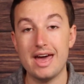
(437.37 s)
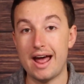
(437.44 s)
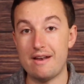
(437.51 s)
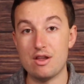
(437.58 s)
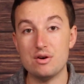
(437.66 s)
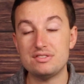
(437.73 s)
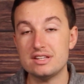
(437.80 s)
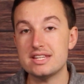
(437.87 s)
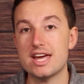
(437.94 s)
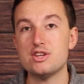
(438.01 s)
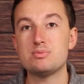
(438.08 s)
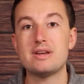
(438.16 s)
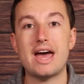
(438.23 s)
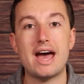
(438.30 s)
And those
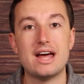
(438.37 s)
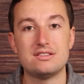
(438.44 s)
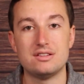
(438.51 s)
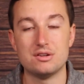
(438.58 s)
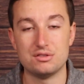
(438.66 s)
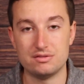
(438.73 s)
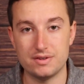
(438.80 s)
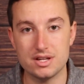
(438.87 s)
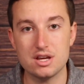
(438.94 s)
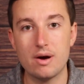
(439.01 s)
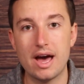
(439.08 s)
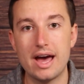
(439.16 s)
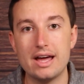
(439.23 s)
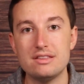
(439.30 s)
engagement ads and those
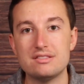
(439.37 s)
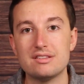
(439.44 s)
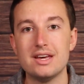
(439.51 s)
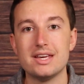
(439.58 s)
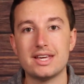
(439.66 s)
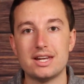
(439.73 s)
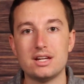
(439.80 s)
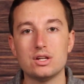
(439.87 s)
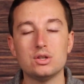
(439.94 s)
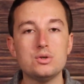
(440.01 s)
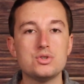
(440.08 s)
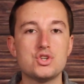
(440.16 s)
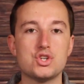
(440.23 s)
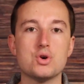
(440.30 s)
video ads can
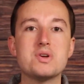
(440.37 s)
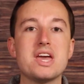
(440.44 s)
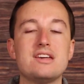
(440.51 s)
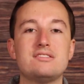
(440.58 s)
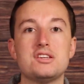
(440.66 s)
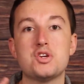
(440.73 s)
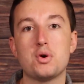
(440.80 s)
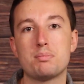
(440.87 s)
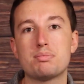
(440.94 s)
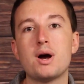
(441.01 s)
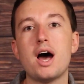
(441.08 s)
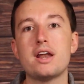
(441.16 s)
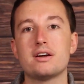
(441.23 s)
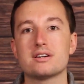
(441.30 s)
include showcasing your
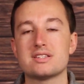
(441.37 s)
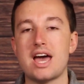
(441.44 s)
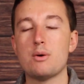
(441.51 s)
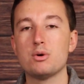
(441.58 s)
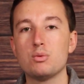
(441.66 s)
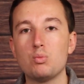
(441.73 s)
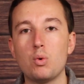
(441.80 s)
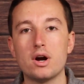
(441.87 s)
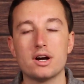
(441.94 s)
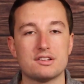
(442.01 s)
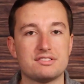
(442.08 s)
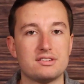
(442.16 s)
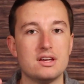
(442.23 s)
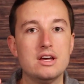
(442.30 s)
product, how it
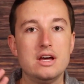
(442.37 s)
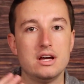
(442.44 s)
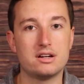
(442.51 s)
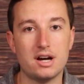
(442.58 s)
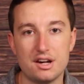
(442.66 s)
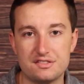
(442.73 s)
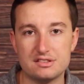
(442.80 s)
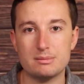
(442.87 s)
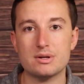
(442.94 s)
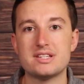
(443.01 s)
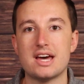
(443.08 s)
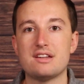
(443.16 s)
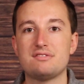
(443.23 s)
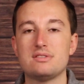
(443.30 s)
works, customer
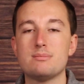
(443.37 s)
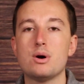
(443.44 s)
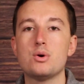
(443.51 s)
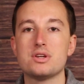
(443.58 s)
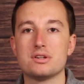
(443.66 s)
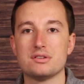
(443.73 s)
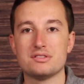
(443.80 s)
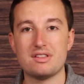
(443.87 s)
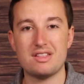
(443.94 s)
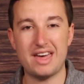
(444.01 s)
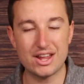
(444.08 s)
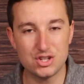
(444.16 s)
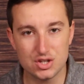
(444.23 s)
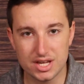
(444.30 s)
testimonials,
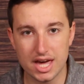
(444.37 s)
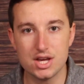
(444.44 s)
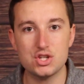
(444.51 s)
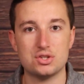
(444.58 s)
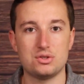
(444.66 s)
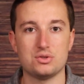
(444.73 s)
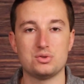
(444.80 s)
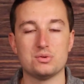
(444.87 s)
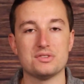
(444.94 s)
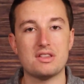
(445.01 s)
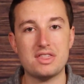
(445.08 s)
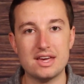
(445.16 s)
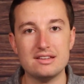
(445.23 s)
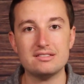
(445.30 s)
educational tools,
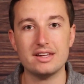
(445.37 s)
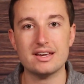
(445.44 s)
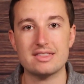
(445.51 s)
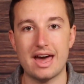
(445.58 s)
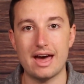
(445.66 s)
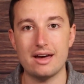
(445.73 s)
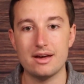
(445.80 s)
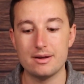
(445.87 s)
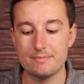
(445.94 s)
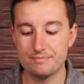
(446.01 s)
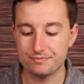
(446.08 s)
things like that.